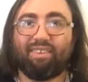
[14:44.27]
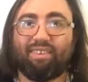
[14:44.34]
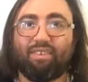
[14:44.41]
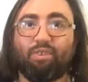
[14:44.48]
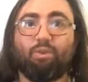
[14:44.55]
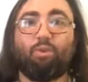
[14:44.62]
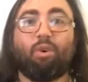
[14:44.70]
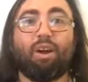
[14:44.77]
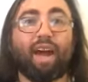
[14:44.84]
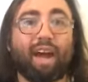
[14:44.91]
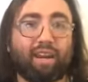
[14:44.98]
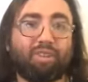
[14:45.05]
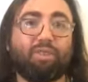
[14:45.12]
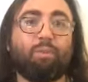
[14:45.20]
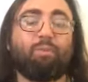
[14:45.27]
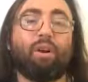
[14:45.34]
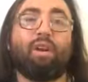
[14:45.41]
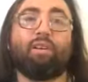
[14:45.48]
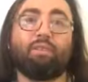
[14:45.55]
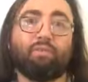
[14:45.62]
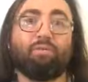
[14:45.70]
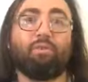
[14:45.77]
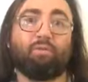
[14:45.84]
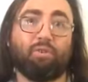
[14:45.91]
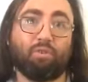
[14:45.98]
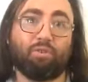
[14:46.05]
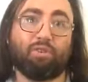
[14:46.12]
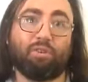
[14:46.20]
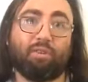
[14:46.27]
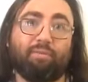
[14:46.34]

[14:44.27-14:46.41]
You are actually a product of your future.